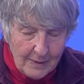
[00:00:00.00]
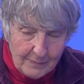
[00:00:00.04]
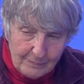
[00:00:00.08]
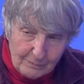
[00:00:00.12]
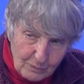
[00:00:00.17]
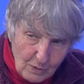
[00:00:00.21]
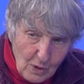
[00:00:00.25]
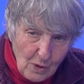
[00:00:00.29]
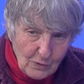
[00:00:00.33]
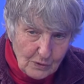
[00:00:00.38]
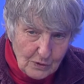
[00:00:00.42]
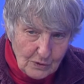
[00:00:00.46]

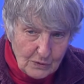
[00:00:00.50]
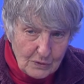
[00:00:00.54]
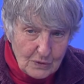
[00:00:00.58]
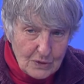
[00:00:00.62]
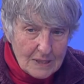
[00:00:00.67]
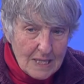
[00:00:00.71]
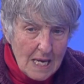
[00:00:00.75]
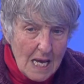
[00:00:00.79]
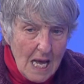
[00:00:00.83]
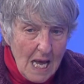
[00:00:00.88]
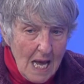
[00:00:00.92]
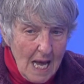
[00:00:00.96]

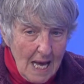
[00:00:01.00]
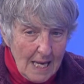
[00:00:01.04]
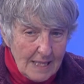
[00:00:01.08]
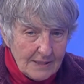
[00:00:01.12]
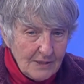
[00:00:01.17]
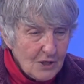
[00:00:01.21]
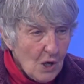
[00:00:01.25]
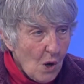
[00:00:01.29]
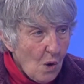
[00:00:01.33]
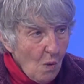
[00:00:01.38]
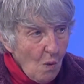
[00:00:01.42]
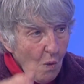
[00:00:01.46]
produce.
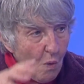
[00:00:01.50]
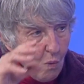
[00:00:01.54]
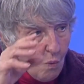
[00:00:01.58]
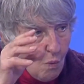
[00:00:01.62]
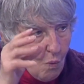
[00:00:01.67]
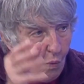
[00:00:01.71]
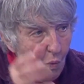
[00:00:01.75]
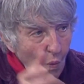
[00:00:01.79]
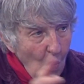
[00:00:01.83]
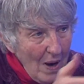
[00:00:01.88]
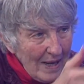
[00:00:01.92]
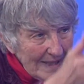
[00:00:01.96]
So
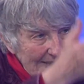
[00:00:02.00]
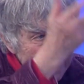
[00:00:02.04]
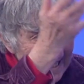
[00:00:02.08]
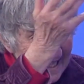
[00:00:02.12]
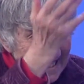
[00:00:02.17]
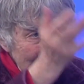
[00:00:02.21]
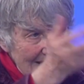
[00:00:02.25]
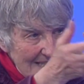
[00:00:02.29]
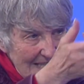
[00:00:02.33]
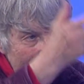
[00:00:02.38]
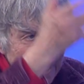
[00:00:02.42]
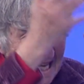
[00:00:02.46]
what
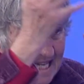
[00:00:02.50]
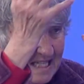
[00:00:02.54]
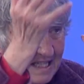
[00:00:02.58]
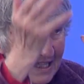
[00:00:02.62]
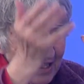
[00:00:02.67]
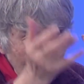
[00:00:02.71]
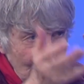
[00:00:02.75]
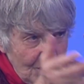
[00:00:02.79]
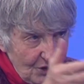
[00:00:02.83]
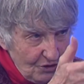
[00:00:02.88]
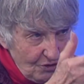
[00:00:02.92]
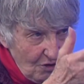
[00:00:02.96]
is in
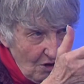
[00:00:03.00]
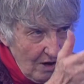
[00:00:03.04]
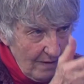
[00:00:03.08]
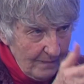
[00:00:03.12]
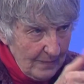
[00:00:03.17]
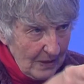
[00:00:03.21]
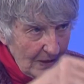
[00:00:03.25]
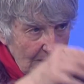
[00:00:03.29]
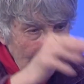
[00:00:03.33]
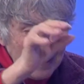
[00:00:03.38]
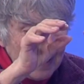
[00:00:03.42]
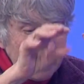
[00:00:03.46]
the
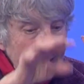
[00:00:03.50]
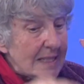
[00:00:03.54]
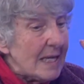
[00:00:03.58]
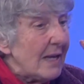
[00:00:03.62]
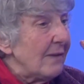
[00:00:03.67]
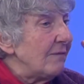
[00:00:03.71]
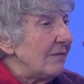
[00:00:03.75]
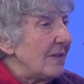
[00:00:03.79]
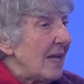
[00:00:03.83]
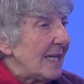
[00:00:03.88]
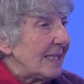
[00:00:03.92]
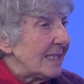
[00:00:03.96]
strawberries
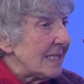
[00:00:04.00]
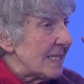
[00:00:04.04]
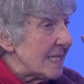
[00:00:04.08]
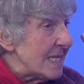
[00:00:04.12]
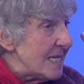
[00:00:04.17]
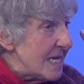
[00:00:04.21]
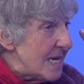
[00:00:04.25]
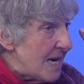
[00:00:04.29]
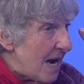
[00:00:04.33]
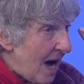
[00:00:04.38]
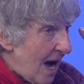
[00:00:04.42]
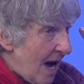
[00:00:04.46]
if that's
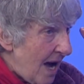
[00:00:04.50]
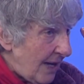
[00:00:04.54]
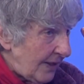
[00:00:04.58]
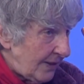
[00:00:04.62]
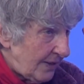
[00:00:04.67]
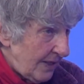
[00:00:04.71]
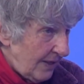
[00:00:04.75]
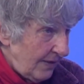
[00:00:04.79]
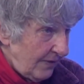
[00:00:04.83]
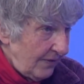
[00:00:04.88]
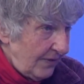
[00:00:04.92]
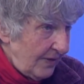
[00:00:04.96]

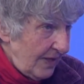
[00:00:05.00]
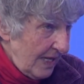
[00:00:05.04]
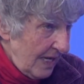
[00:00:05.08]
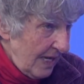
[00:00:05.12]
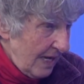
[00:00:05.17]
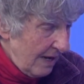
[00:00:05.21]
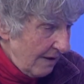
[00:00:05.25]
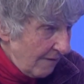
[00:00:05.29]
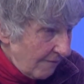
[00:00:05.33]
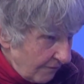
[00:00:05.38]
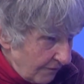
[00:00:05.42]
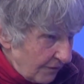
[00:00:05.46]
not
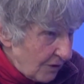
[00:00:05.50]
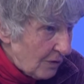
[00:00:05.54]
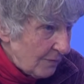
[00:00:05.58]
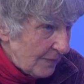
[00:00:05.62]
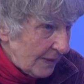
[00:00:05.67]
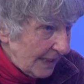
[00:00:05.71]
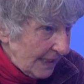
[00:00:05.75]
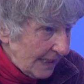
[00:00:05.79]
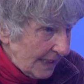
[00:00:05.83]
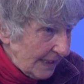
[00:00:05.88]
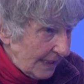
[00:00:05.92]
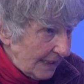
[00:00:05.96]
the
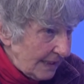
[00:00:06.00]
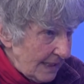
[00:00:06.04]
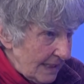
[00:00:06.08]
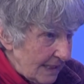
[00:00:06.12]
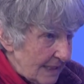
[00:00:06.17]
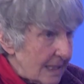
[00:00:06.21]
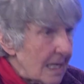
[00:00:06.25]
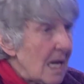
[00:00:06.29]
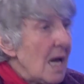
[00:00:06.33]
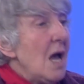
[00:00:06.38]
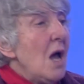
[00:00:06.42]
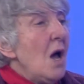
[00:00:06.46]

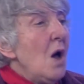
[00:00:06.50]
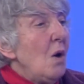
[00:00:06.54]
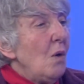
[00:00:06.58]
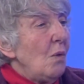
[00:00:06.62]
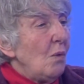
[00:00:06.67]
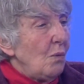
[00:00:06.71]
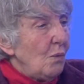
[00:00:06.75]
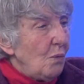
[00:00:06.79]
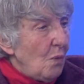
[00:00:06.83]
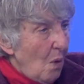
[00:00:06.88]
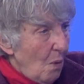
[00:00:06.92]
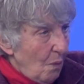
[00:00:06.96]
fumigants?
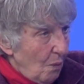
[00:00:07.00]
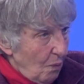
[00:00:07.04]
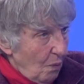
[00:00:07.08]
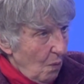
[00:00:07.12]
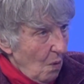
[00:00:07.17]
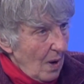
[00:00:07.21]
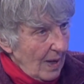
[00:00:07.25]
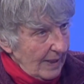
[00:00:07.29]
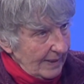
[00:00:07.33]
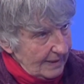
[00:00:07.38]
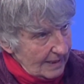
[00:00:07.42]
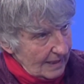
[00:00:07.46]

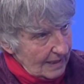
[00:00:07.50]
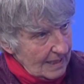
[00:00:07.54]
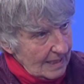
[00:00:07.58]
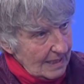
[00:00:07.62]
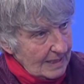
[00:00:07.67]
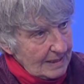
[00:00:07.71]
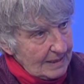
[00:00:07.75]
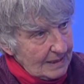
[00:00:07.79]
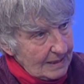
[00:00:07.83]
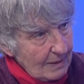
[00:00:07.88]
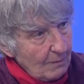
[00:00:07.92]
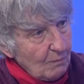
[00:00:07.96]
What
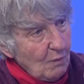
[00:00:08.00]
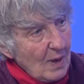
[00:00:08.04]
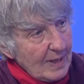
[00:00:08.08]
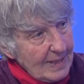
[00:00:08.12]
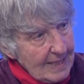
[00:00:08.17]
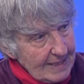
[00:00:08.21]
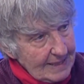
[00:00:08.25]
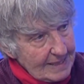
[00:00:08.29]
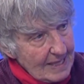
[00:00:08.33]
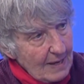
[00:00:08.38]
is it we're getting?